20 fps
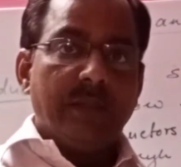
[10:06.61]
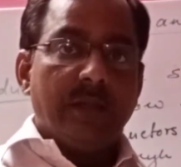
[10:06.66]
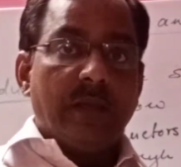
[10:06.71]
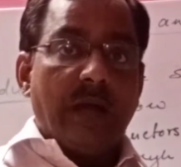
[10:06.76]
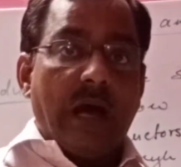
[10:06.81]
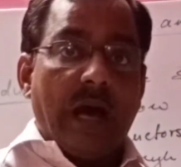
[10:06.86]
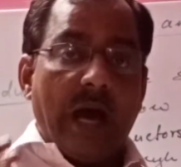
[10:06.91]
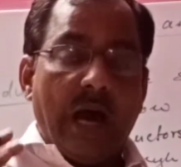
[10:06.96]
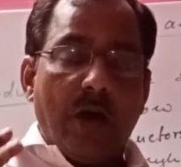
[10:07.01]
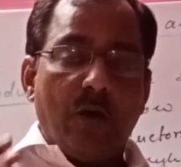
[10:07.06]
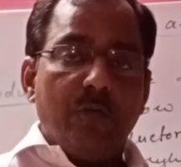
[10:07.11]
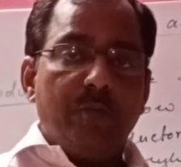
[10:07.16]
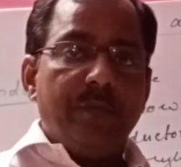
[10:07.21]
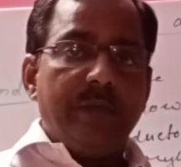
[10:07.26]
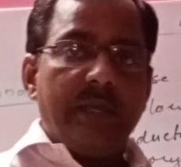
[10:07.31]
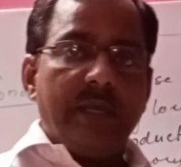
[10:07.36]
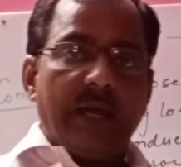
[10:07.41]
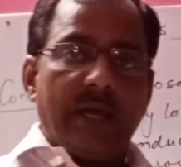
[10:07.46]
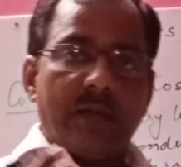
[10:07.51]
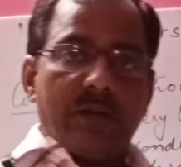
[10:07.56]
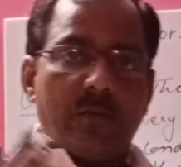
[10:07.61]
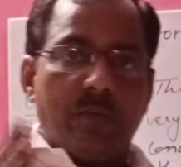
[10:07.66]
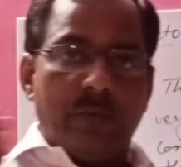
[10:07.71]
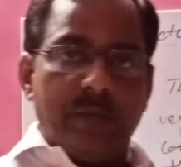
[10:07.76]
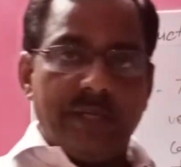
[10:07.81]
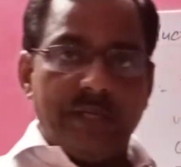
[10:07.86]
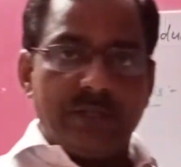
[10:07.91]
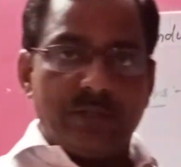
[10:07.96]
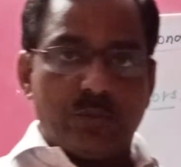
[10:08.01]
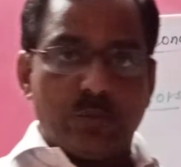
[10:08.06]
how we are
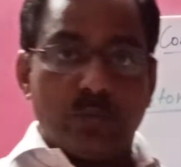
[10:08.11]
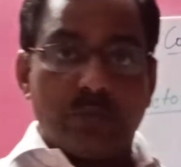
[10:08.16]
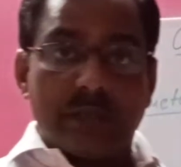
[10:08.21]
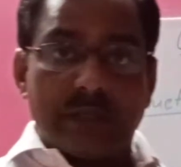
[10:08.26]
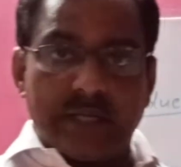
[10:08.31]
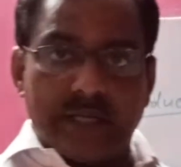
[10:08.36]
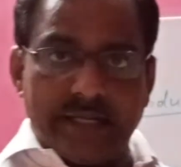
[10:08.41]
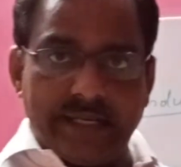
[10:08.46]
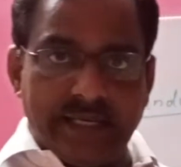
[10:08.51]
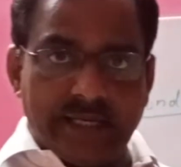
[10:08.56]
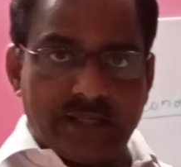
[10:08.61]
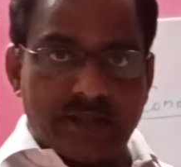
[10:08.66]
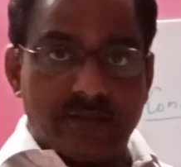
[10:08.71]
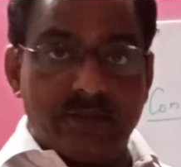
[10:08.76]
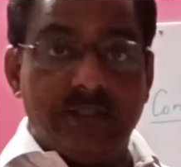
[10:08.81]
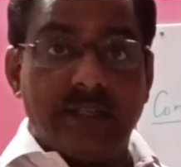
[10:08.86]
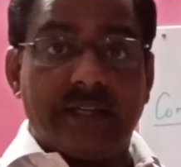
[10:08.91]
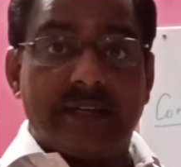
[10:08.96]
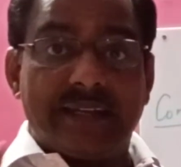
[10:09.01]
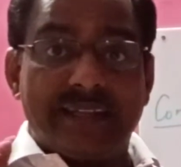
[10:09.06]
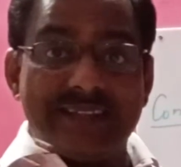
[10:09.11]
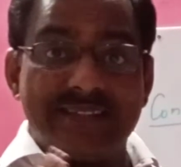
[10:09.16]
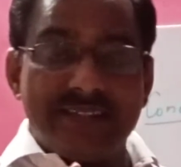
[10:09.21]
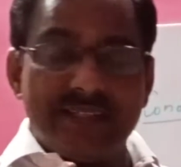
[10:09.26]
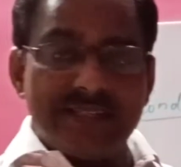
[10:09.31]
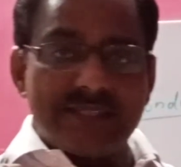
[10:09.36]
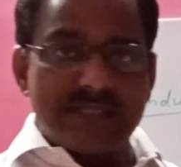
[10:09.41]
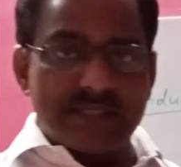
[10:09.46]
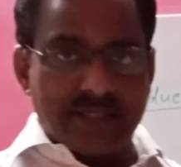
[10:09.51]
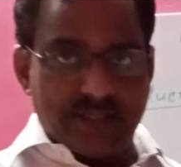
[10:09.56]
going to connect the
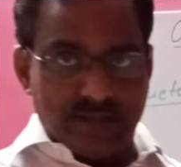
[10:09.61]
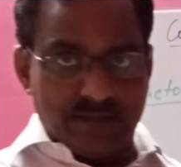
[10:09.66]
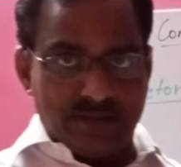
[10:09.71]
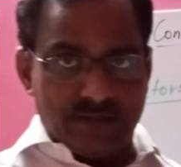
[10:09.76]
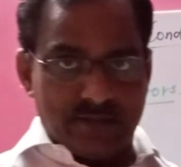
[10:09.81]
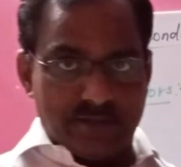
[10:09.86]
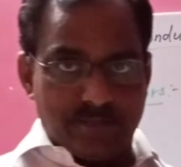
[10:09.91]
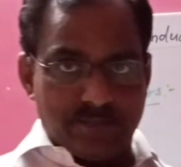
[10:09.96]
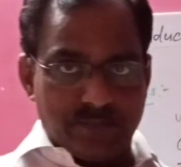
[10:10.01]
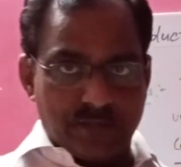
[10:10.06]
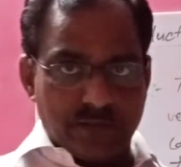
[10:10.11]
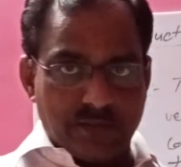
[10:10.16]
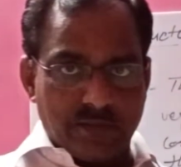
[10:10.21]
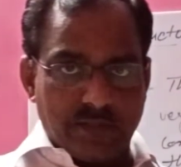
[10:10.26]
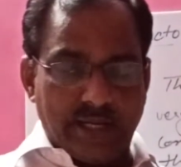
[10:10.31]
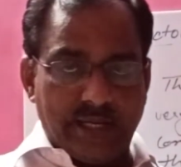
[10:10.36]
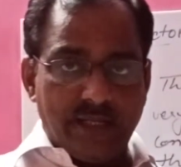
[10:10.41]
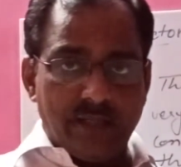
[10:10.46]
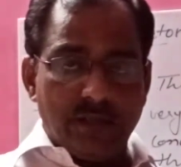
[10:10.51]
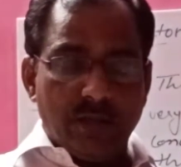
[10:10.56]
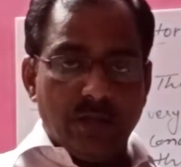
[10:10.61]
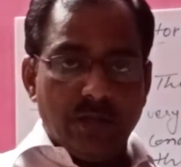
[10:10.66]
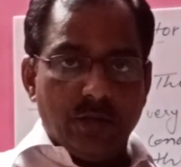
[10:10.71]
resistance, right?